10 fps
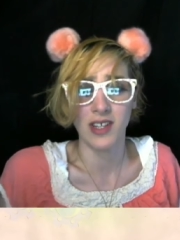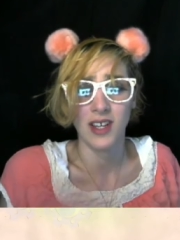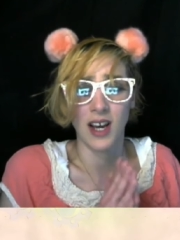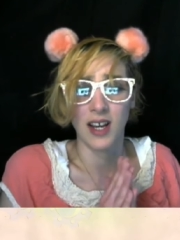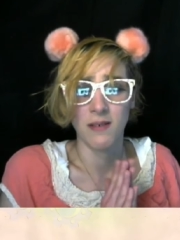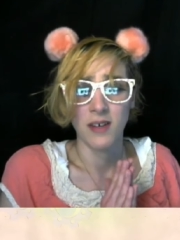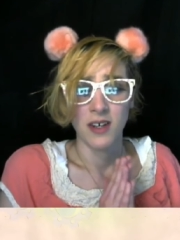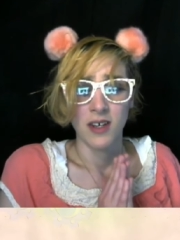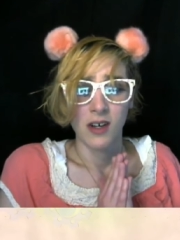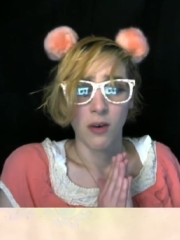It, I
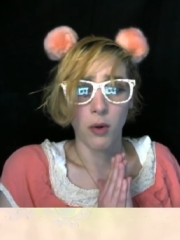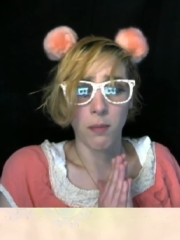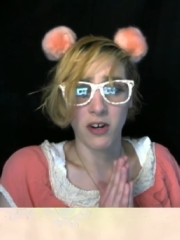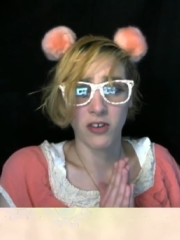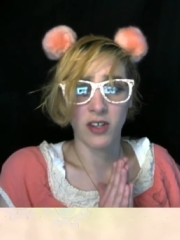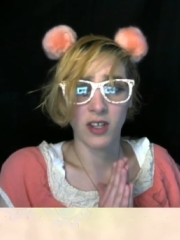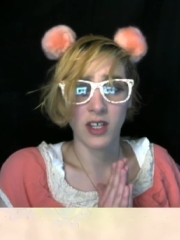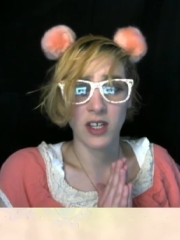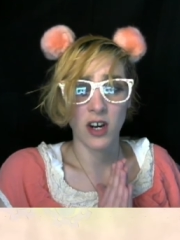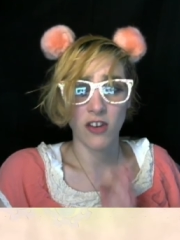would
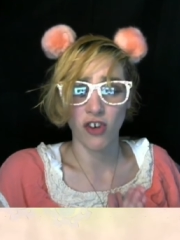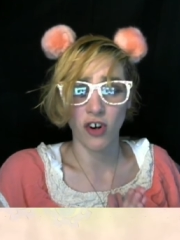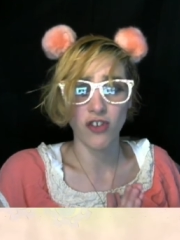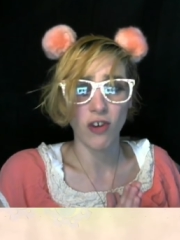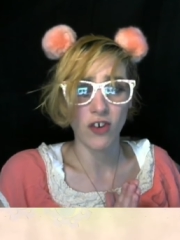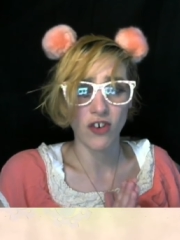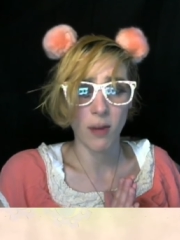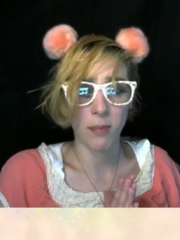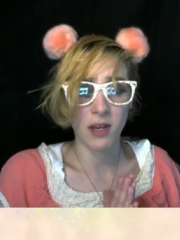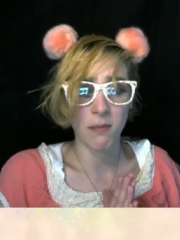personally not charge you for
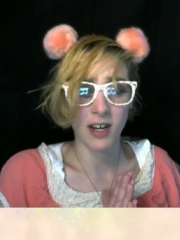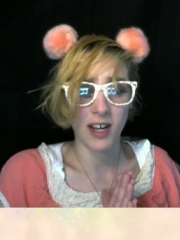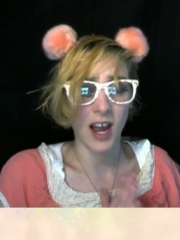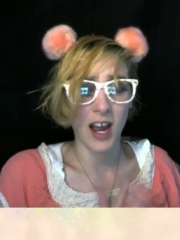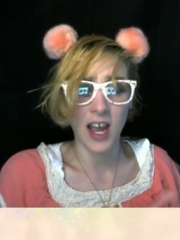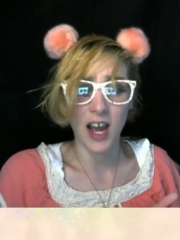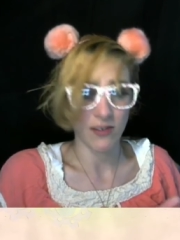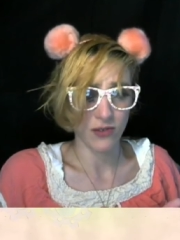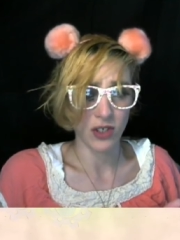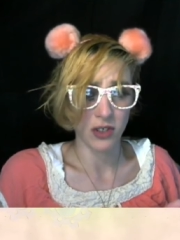shipping, but I
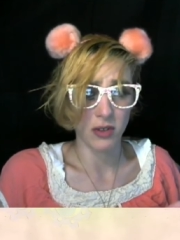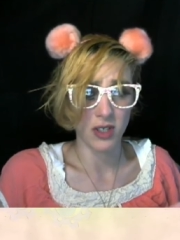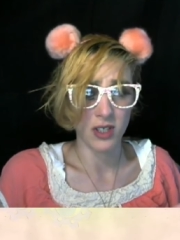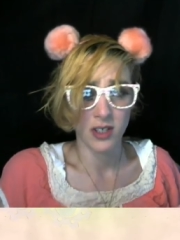have to.